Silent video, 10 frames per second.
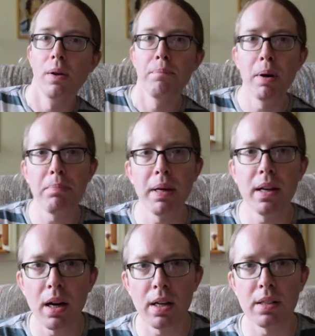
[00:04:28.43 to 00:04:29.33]
But
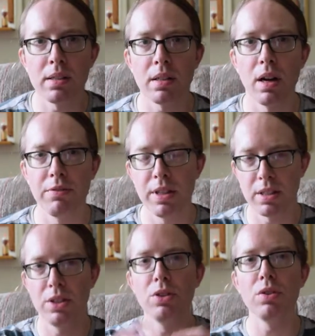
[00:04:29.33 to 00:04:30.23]
because of
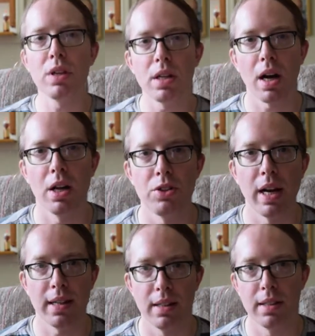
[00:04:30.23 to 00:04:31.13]
this union
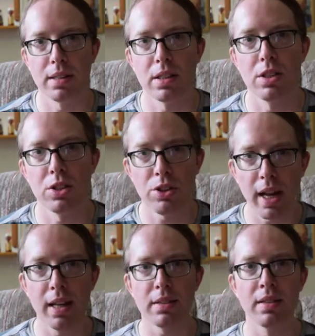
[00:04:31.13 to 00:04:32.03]
contract and these
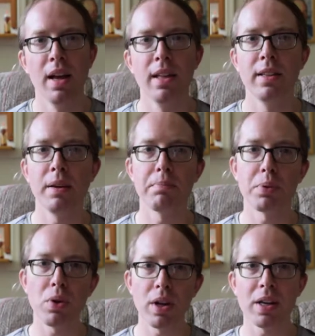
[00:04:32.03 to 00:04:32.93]
constraints, the
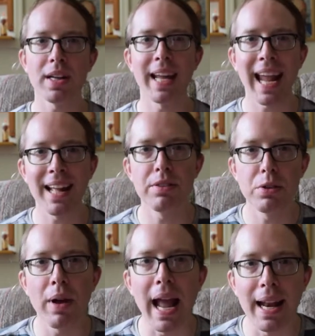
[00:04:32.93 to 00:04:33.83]
employer can't
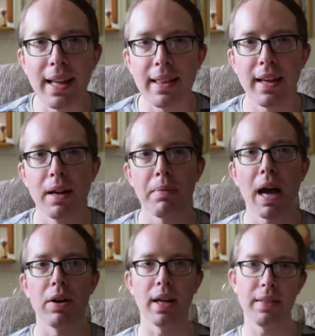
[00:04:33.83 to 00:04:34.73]
do anything
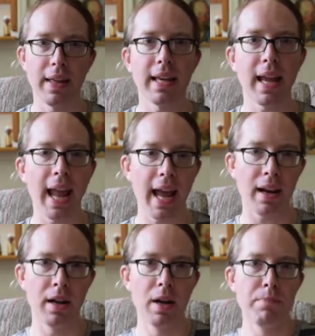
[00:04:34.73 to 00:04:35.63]
about it. They
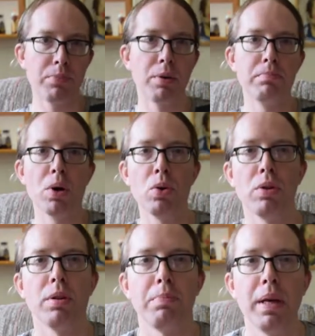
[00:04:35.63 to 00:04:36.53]
can't promote
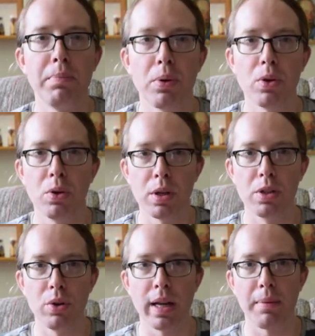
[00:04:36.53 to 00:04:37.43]
the people who are
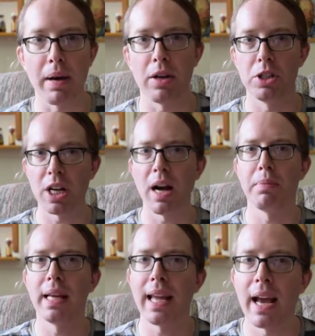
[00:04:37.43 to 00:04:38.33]
doing a better job.
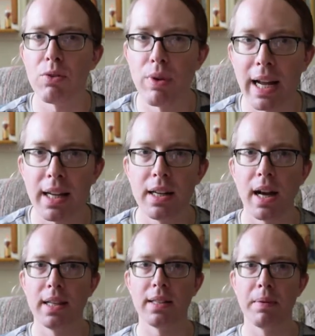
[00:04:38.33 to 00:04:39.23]
They can't
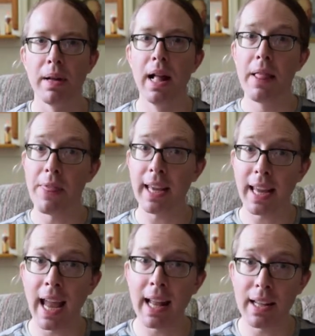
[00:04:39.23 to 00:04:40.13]
recognize them. They
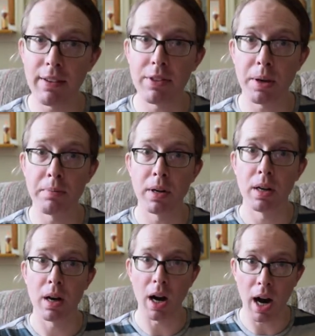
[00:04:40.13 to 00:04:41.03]
can't give them
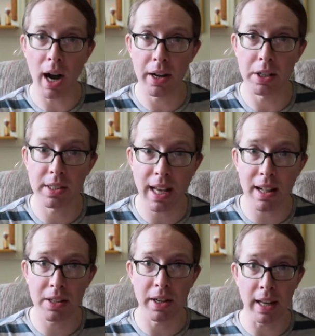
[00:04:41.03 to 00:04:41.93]
a higher
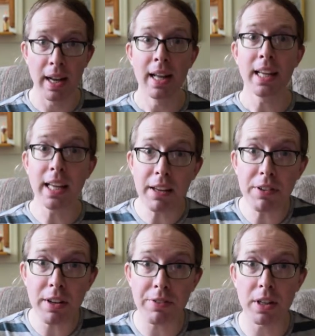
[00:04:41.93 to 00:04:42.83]
salary
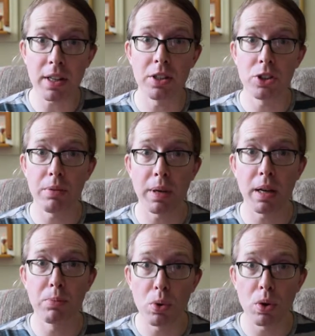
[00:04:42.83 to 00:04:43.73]
even if they're
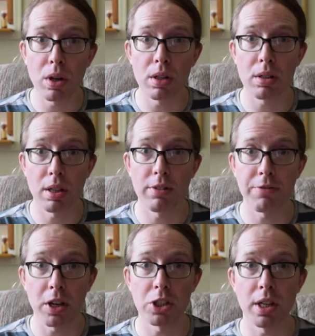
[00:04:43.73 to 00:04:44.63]
contributing more to the
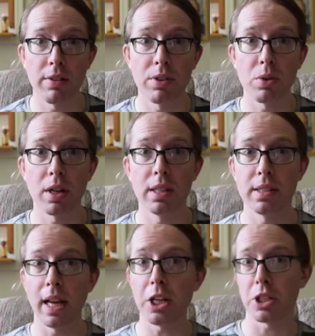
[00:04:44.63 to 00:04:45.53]
functioning of the
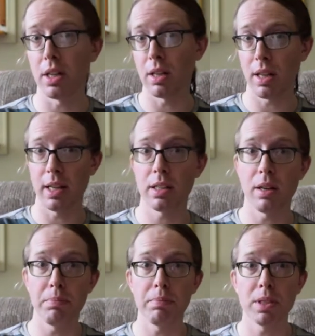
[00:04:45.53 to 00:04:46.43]
organization. Like
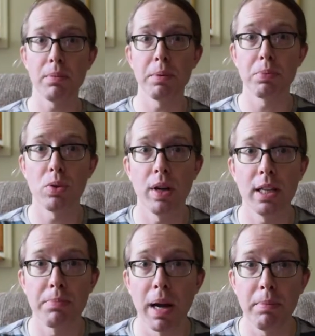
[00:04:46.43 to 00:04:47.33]
some, some
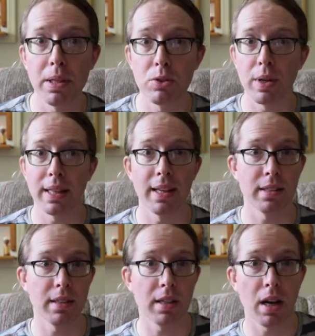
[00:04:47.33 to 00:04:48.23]
employees might be doing things
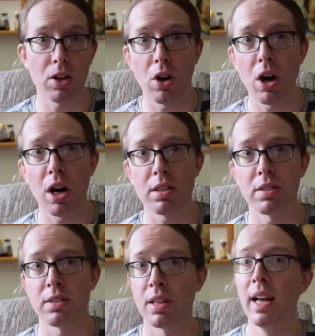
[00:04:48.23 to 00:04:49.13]
to cut
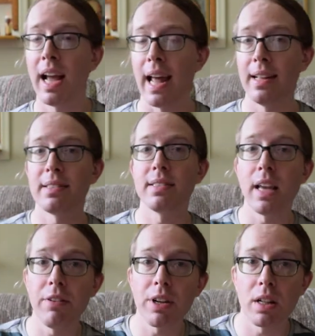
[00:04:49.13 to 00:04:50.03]
costs and it's
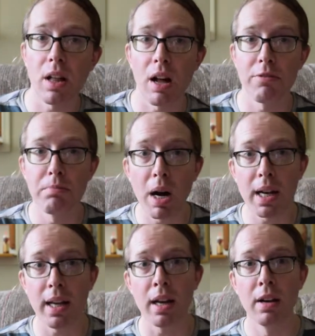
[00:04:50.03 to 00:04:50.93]
saving a lot of
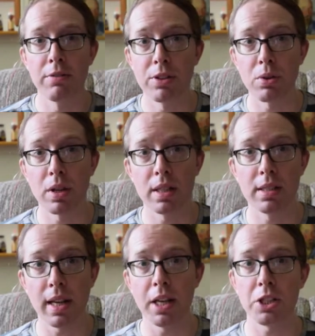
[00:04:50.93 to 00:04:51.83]
money for the
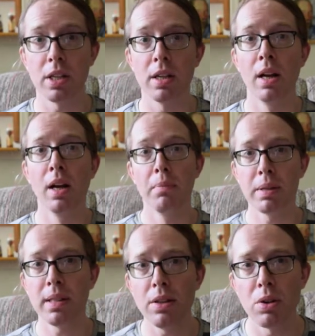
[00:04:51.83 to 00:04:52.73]
organization,
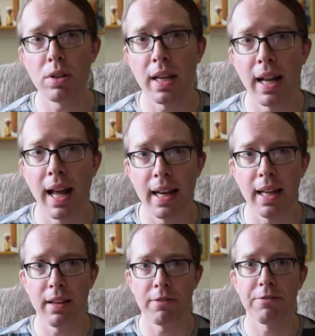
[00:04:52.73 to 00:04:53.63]
but they don't get
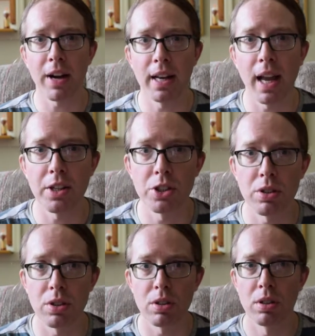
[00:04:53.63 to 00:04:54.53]
any
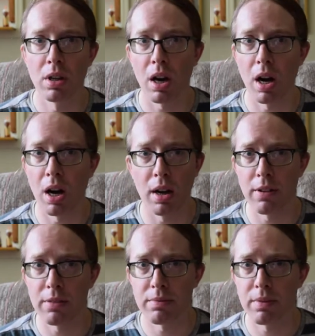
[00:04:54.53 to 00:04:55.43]
financial,
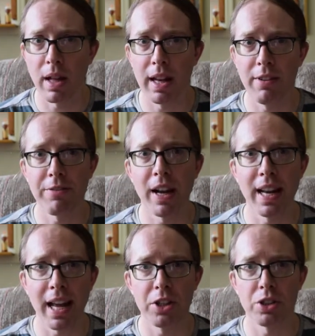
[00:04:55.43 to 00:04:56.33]
uh, any
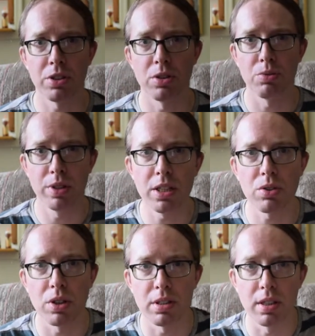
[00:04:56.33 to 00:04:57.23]
financial
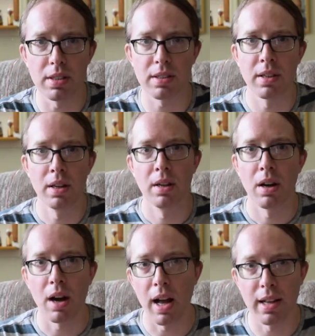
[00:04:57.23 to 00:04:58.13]
resources
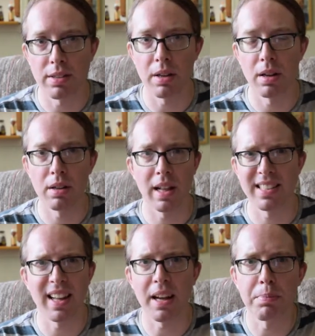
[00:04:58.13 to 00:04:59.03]
as, a,
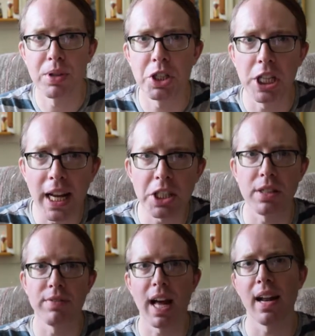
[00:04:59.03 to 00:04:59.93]
as like appreciation
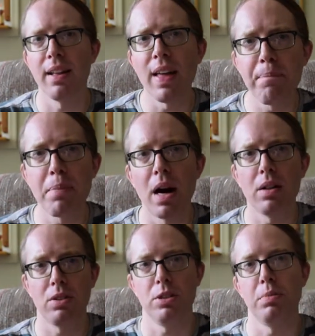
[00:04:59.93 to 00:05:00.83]
of that. And that
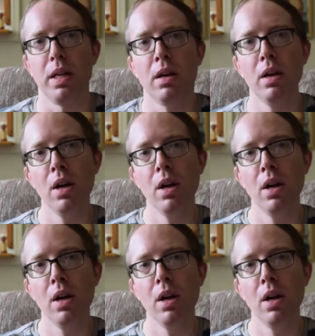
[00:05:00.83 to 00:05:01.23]
bothers me.